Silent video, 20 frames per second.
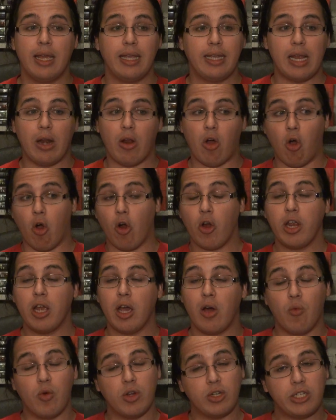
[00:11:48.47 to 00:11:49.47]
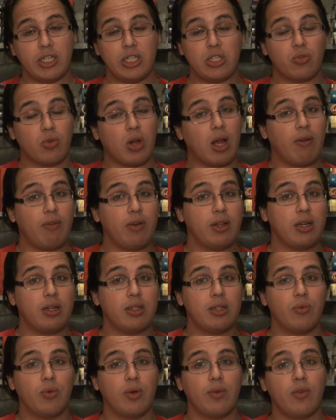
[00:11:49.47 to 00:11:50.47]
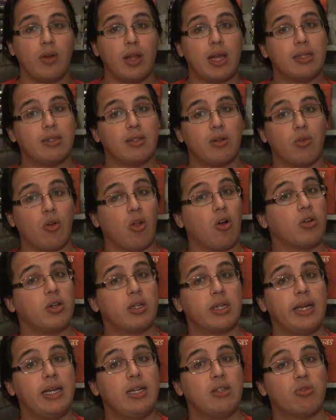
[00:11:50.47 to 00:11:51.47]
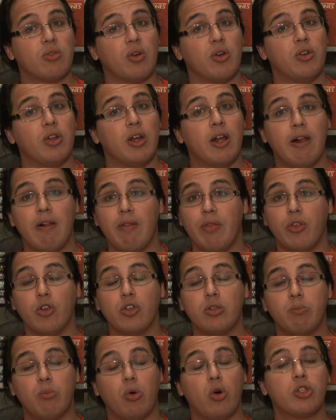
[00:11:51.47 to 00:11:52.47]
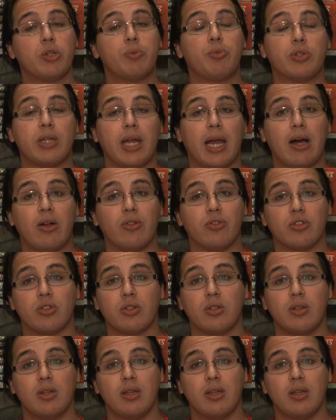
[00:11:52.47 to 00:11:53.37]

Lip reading: Yet Arya, when she's traveling on the Riverlands and along the King's Road, there's multiple towns.